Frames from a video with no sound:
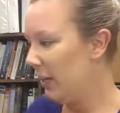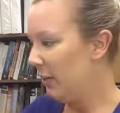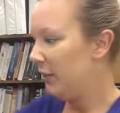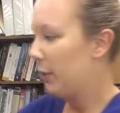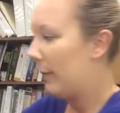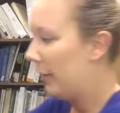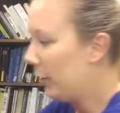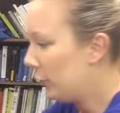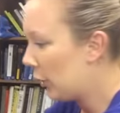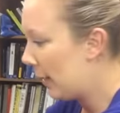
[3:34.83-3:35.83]
So my
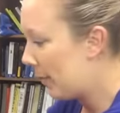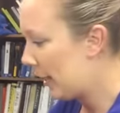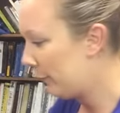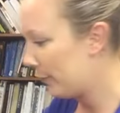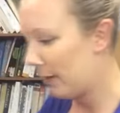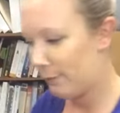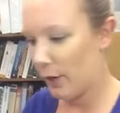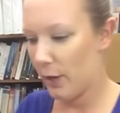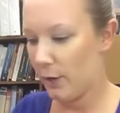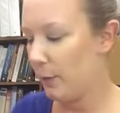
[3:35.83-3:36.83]
little tripod for my
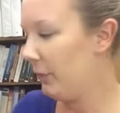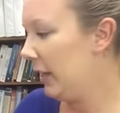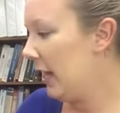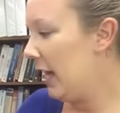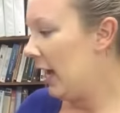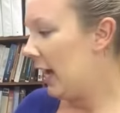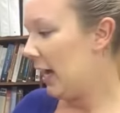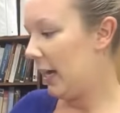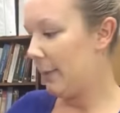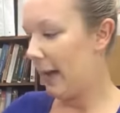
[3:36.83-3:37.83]
phone.
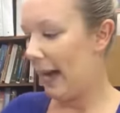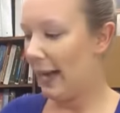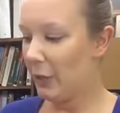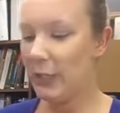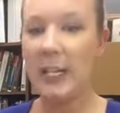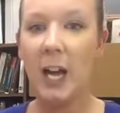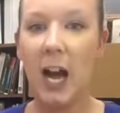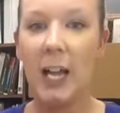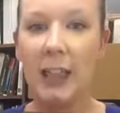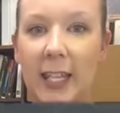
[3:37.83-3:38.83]
I actually
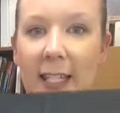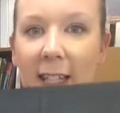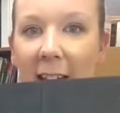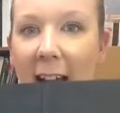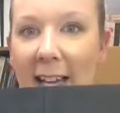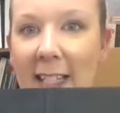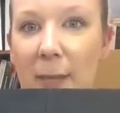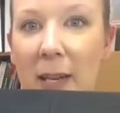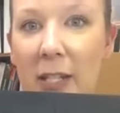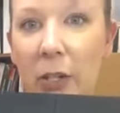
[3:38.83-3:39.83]
got this last
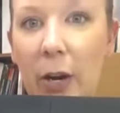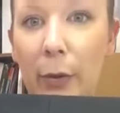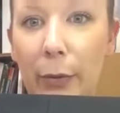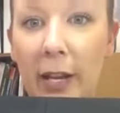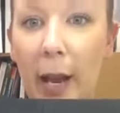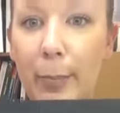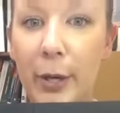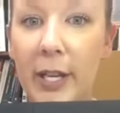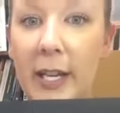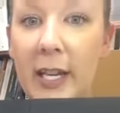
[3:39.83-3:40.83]
semester. I don't think I
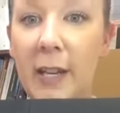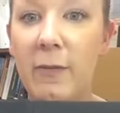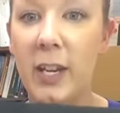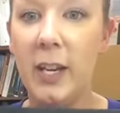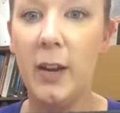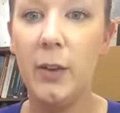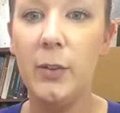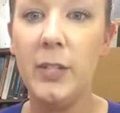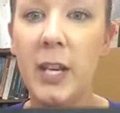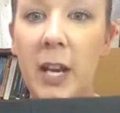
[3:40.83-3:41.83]
put it in any
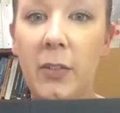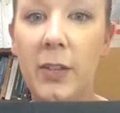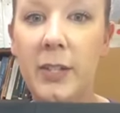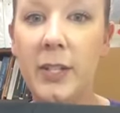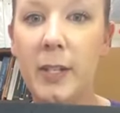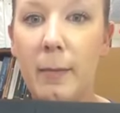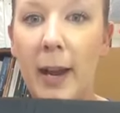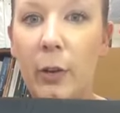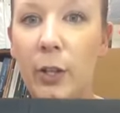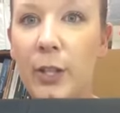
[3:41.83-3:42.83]
videos. This is the
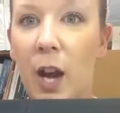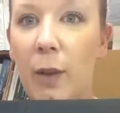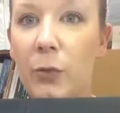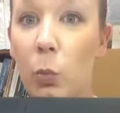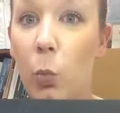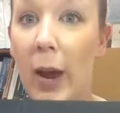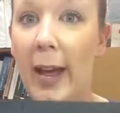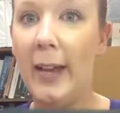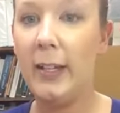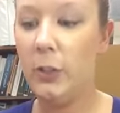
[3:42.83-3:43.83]
Microsoft
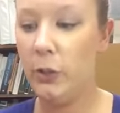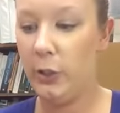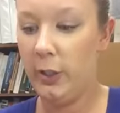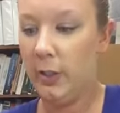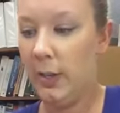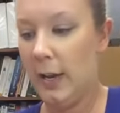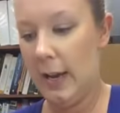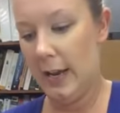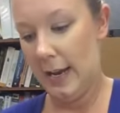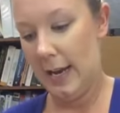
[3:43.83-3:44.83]
Wedge,
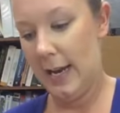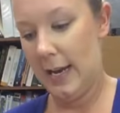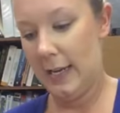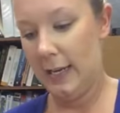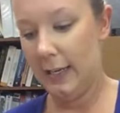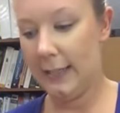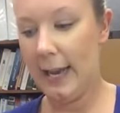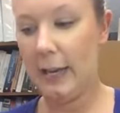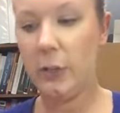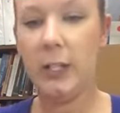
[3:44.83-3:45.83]
and it is
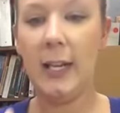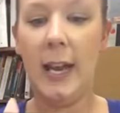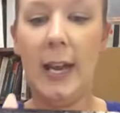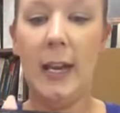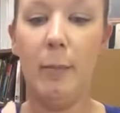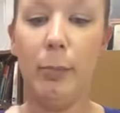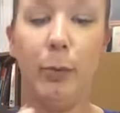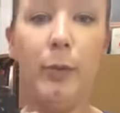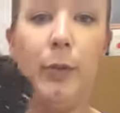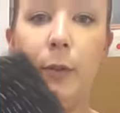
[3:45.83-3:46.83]
actually a
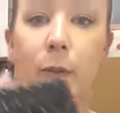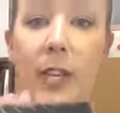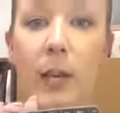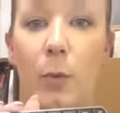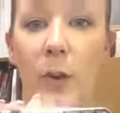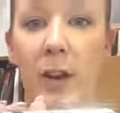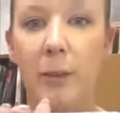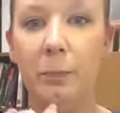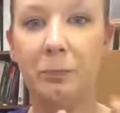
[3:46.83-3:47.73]
Bluetooth keyboard.